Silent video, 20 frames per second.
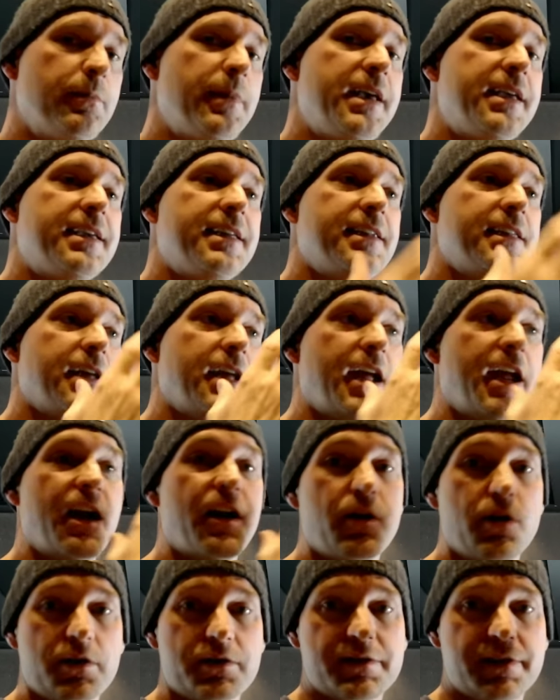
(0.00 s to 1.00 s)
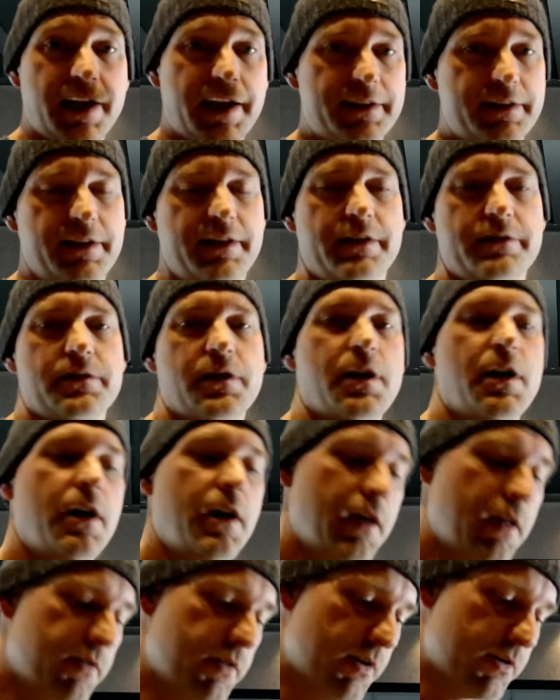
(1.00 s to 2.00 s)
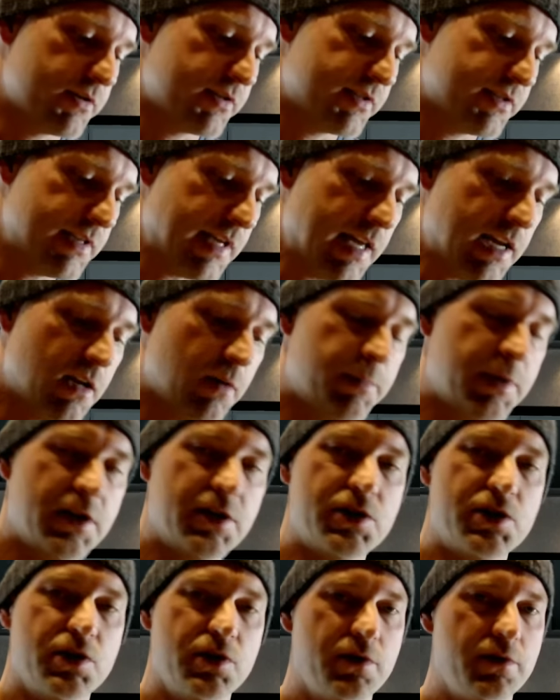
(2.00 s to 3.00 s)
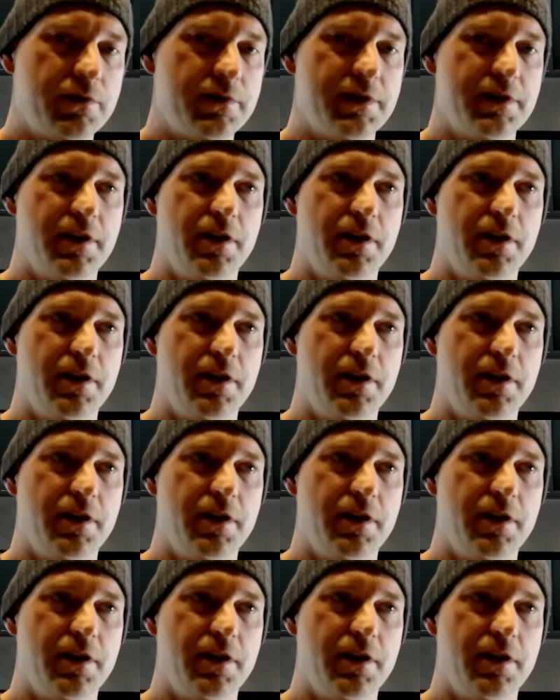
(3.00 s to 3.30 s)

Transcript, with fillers: they're making errors like this, their setup issues,